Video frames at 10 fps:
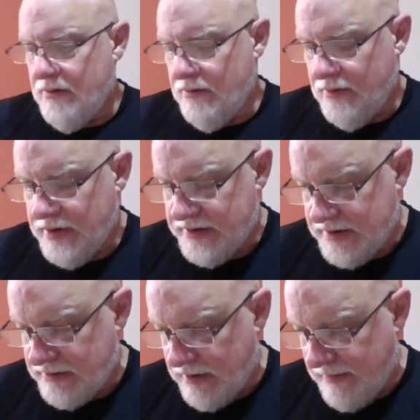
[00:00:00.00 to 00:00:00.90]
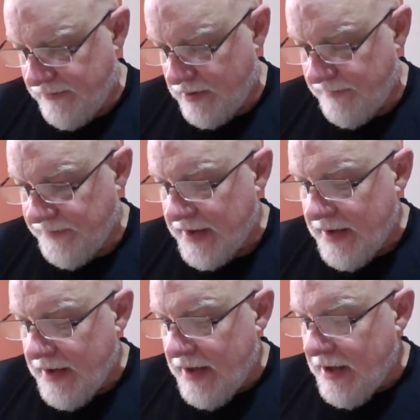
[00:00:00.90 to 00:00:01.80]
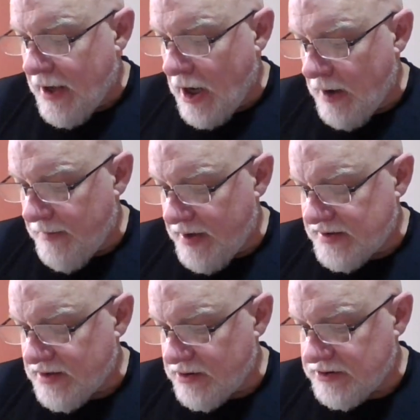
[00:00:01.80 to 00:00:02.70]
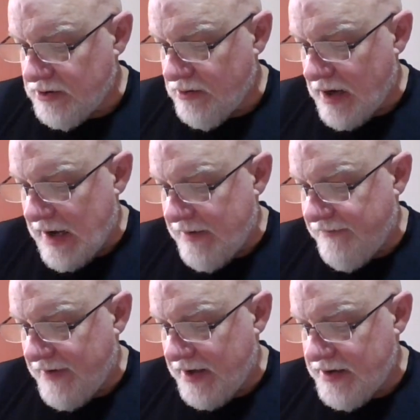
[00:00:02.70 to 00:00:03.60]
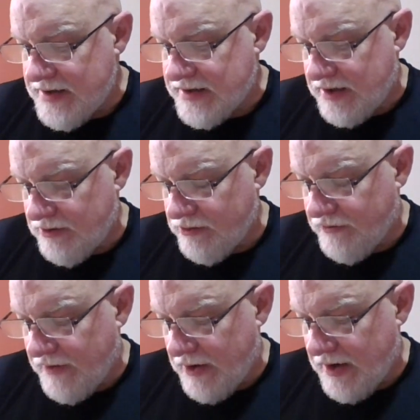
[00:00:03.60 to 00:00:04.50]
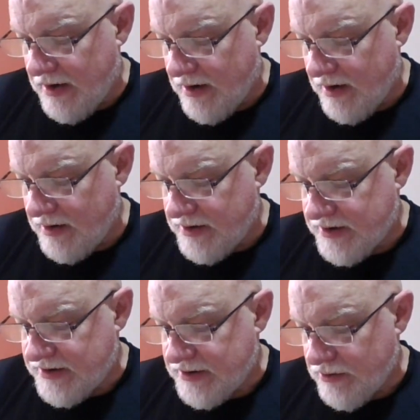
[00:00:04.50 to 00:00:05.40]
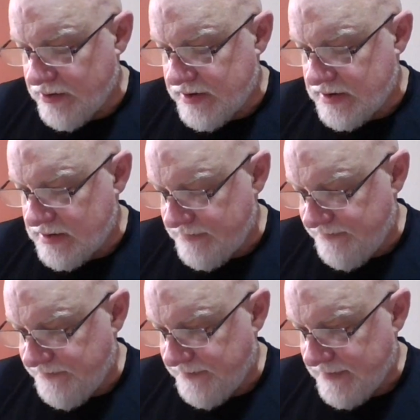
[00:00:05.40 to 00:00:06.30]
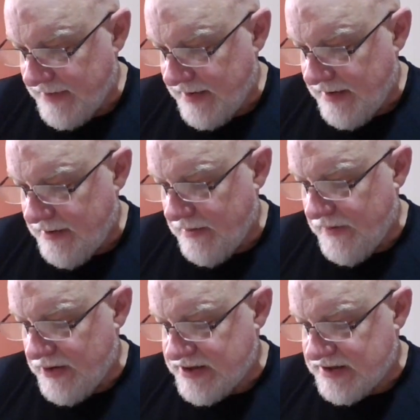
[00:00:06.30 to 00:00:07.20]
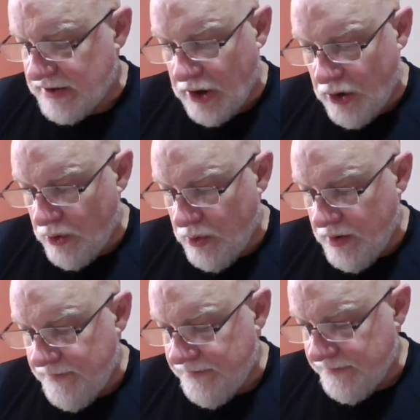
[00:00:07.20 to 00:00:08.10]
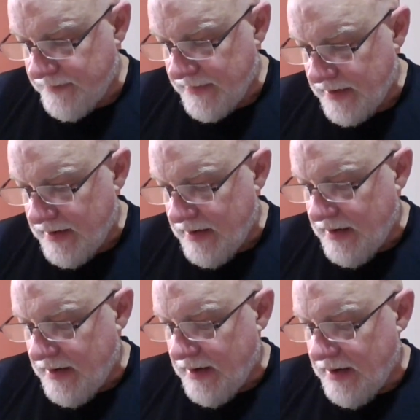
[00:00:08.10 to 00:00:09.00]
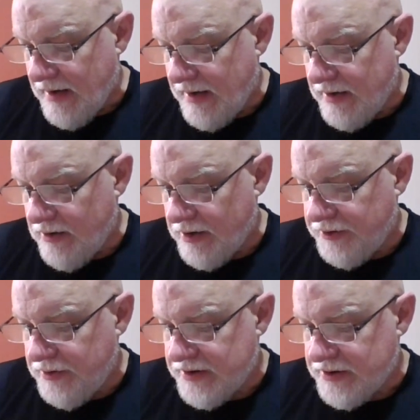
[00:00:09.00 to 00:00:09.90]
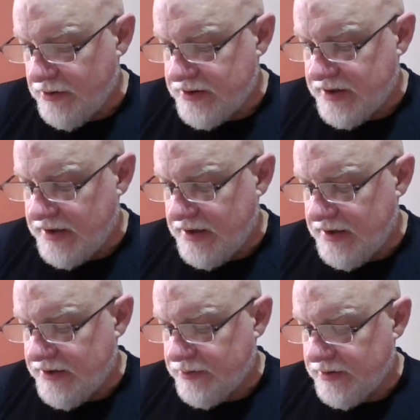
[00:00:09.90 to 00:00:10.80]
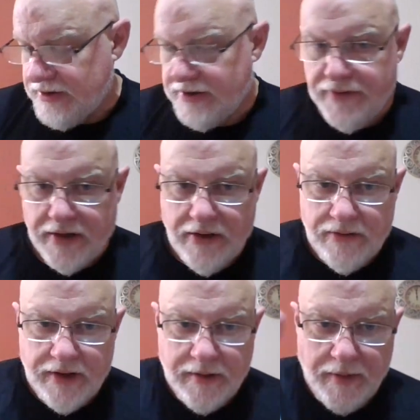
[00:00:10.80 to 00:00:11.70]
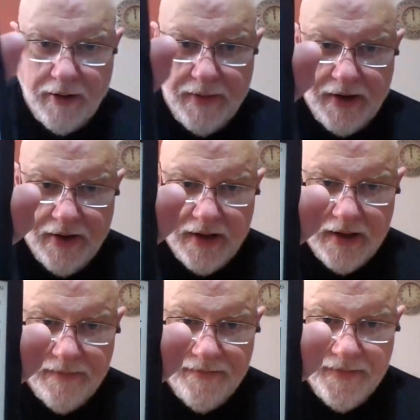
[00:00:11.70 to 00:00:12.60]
what is this crap for? It's also, I find these Kindles very hard to search. They're very slow. You know, I'll do a search. I did this one just for Conan the Barbarian.